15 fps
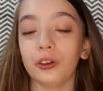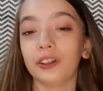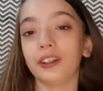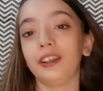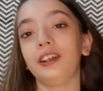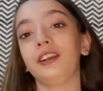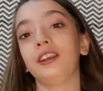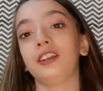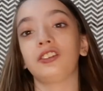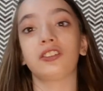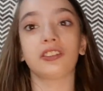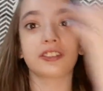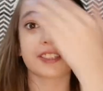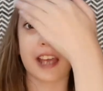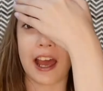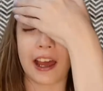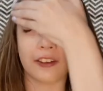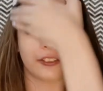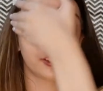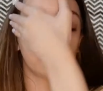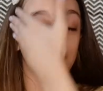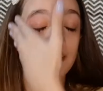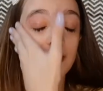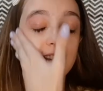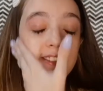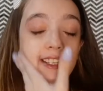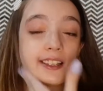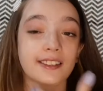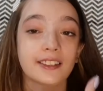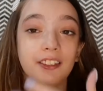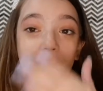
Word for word: teenagers have really sensitive